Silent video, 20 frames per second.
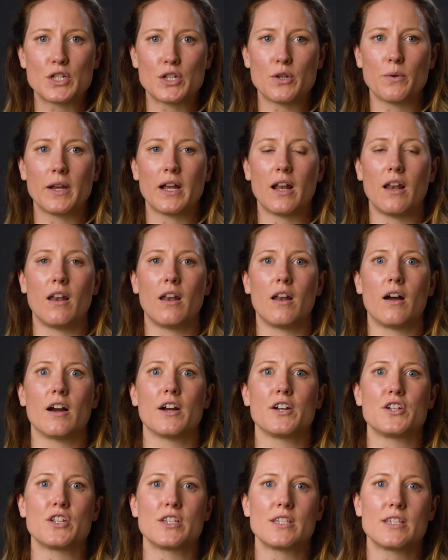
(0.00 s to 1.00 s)
doing a
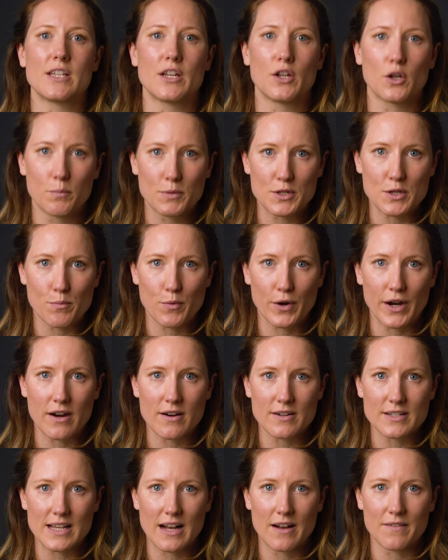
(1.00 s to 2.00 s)
large sit-up to bring
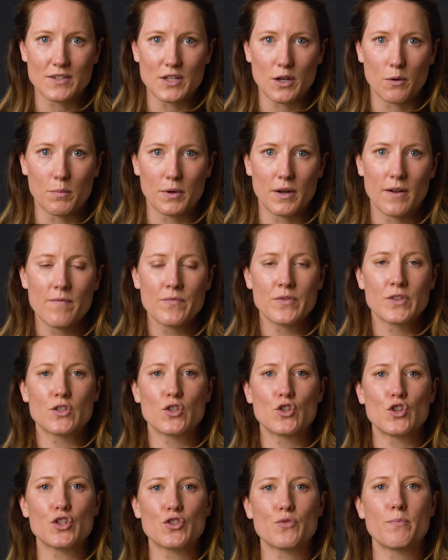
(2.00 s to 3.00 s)
ourselves up.
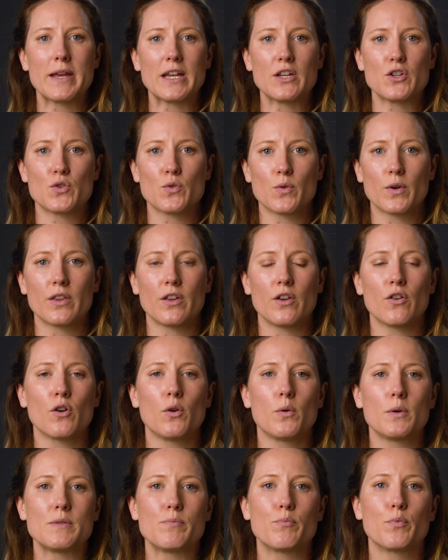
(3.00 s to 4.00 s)
So just make sure that you're
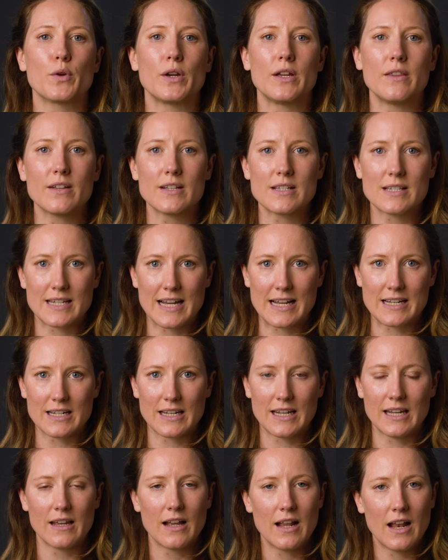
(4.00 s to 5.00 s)
always breathing
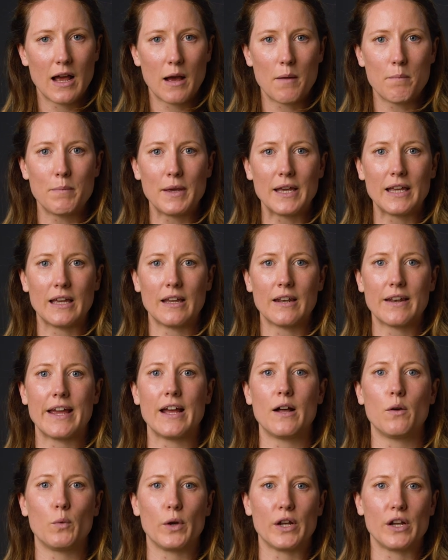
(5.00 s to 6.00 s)
steadily, a big
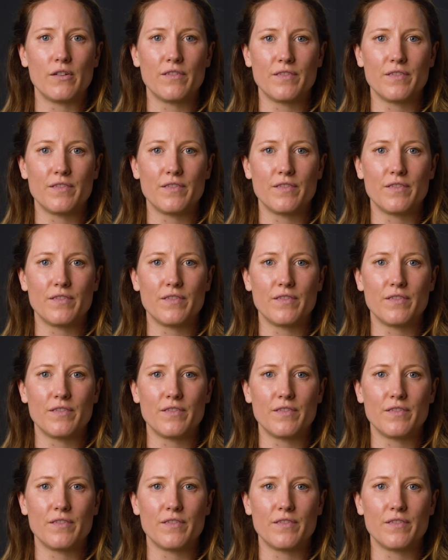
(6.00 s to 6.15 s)
inhale where you